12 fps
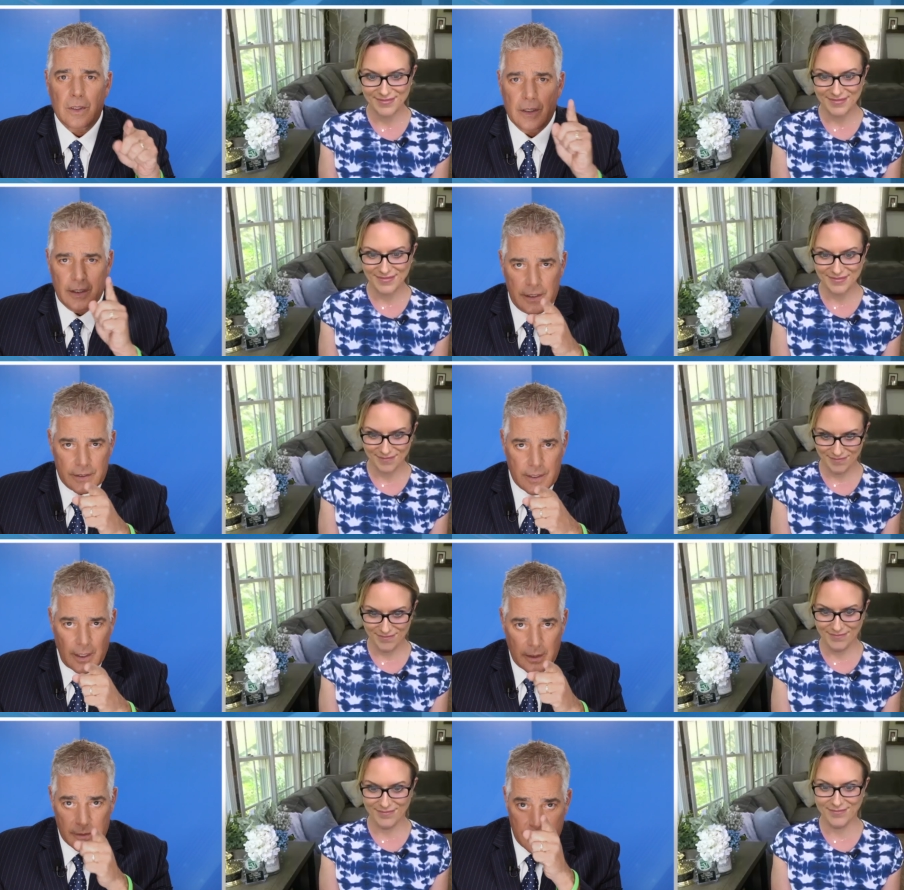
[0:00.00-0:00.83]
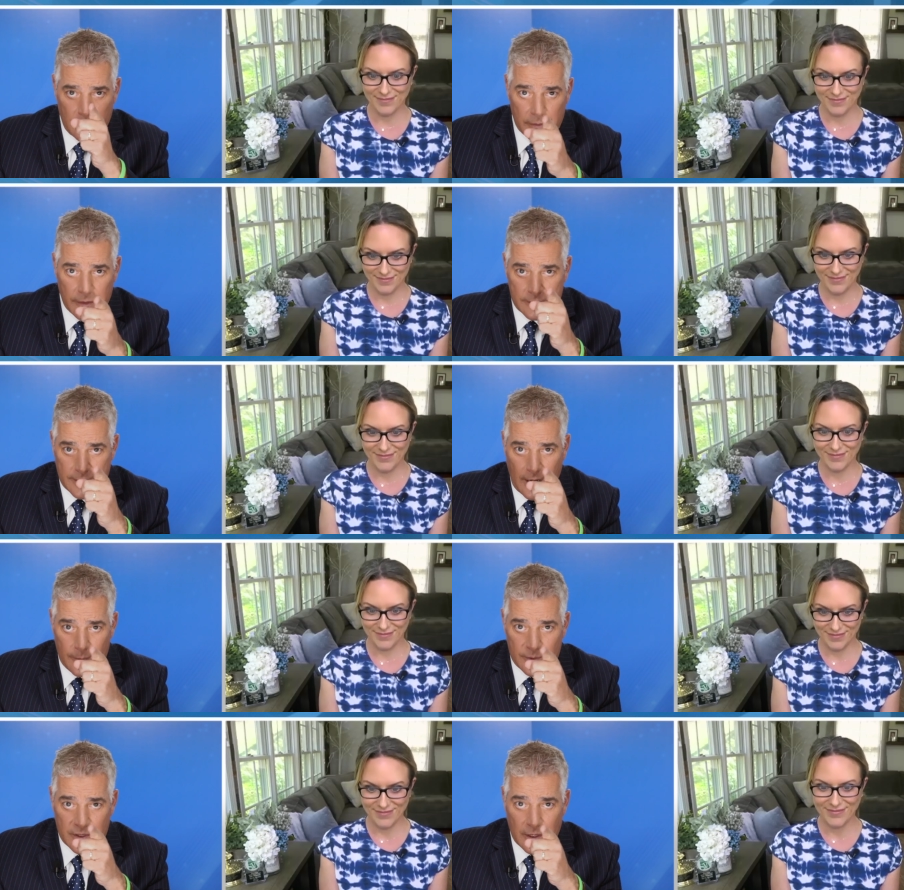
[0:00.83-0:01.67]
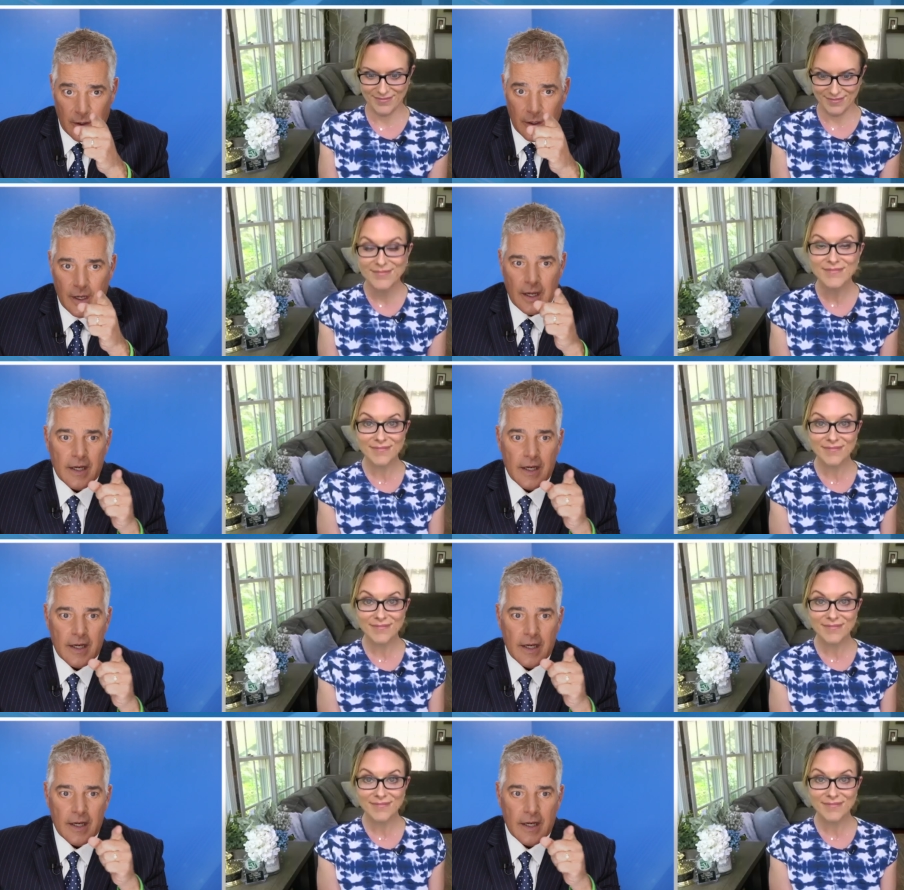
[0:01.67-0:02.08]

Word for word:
Speaker 1: He's the, there, that camera's there.